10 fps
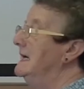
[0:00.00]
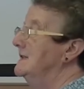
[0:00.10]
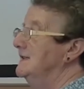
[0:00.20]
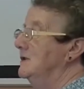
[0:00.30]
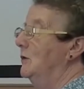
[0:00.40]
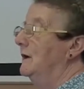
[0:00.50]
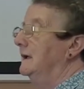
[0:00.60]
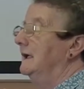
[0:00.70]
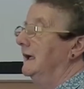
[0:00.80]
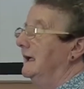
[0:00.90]
So
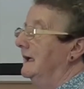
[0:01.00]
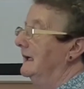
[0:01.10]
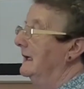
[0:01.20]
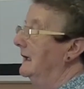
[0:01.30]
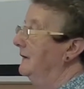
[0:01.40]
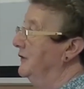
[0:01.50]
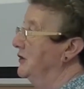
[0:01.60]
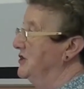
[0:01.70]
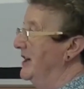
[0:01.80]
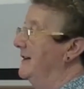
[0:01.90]
if
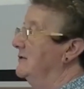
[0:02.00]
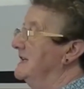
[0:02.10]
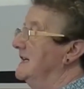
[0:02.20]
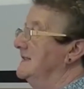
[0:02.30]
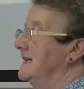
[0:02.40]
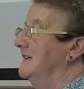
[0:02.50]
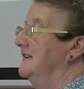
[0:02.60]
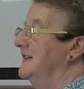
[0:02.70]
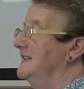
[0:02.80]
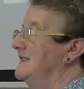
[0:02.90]
your child is
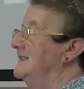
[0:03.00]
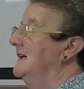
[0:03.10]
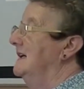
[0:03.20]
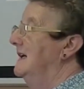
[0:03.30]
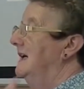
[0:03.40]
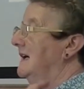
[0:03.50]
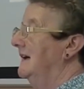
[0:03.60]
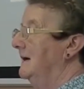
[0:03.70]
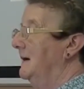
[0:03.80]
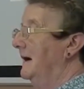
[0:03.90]
in this,
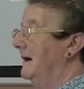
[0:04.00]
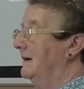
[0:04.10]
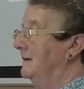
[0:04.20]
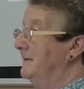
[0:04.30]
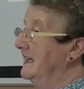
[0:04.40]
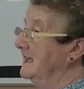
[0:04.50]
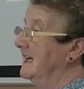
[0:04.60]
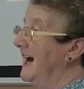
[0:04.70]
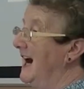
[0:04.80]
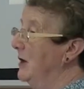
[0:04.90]
be it
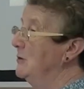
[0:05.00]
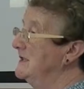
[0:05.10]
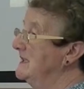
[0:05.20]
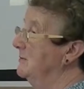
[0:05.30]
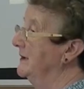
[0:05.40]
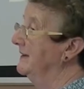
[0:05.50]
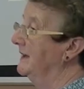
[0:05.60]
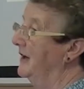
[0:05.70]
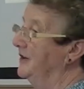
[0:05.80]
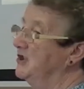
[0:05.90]
in a house with
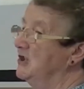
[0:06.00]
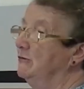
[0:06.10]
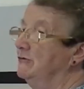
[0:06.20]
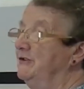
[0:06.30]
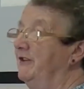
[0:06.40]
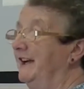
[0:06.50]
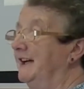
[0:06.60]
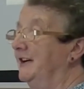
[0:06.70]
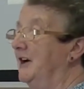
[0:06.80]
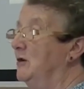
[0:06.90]
other children
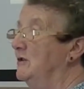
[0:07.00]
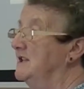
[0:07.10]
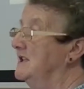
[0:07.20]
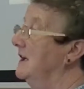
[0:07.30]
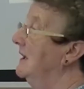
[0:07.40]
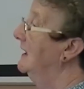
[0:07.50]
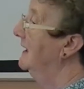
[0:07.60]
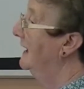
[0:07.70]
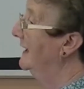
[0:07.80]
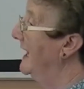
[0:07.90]
running around,
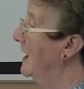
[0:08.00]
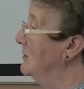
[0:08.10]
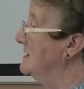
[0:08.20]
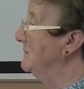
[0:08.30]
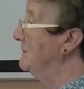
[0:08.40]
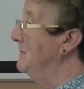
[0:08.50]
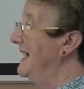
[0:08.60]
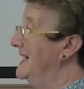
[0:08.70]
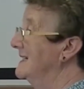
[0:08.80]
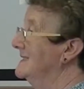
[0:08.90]
in a house with
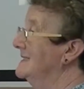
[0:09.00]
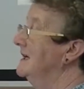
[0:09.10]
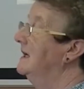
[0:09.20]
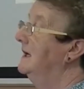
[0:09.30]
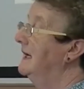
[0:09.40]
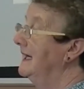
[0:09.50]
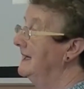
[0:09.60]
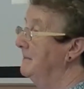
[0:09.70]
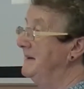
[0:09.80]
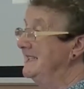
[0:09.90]
pets,
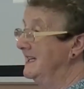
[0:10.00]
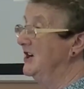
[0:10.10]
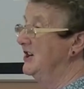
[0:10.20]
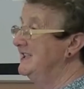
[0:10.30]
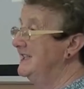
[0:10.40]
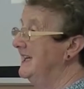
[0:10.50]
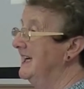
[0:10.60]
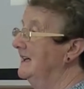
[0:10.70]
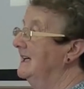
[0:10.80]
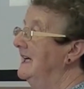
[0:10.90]
in a busy nursery,